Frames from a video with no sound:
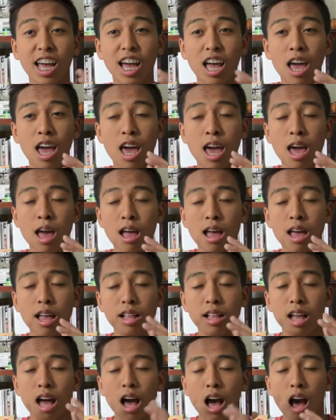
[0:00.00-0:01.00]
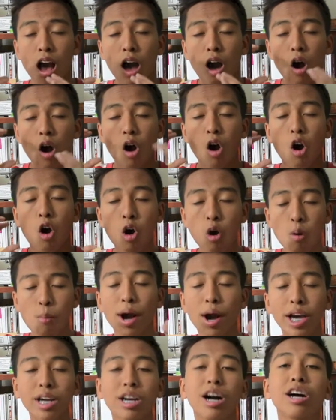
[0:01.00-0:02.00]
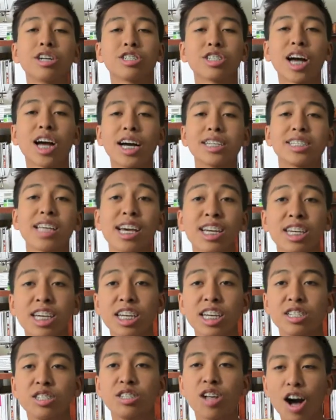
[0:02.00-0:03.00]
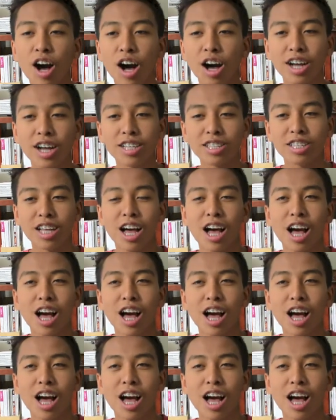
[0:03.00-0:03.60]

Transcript: And oh my gosh, guys, I cannot